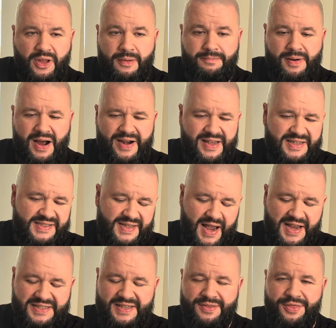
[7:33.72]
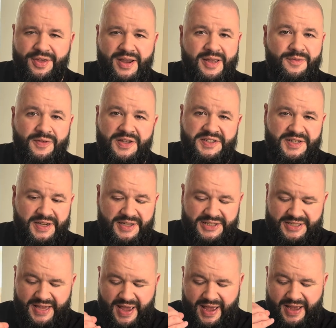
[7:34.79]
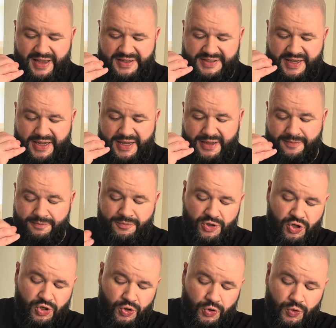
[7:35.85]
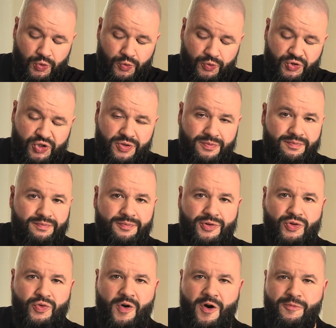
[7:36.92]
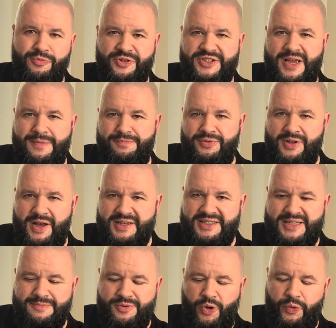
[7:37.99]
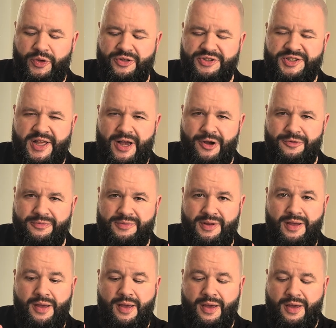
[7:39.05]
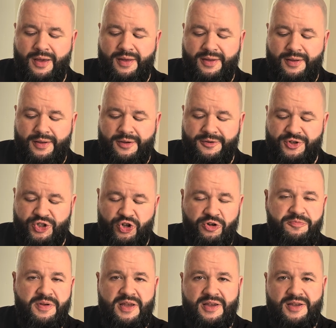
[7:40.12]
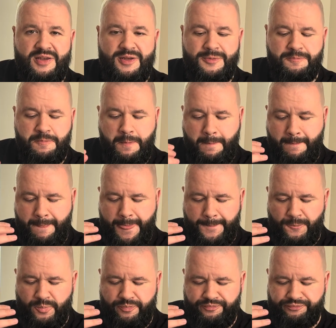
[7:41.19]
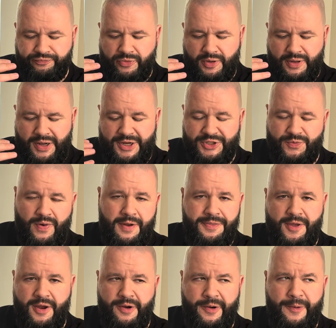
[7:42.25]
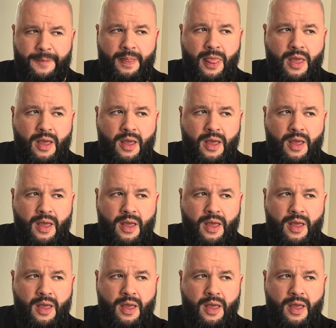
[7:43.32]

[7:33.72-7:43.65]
Body is nice and thick and viscous as a huge 12% plus imperial stout should be. It is right there.